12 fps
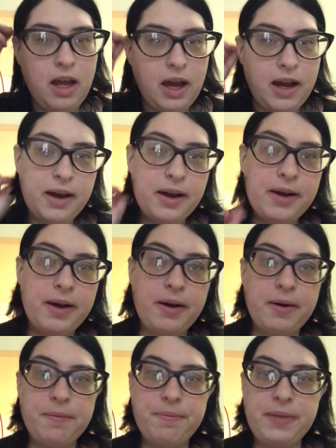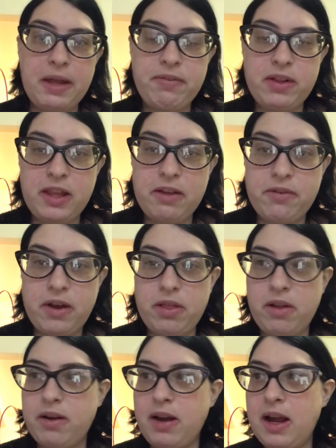Um, if you live
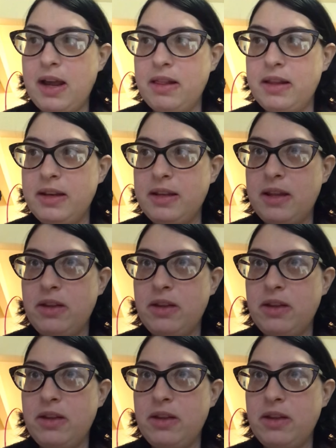on Long Island